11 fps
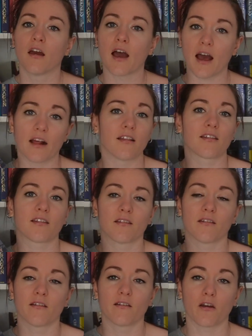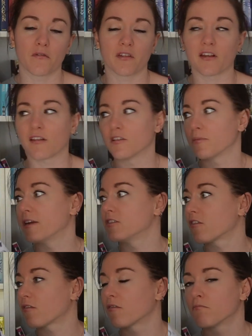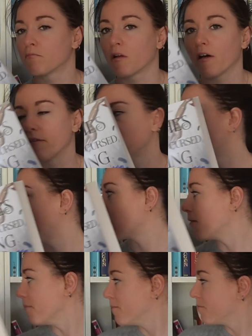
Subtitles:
has over 600 pages, but I'll have to look that up.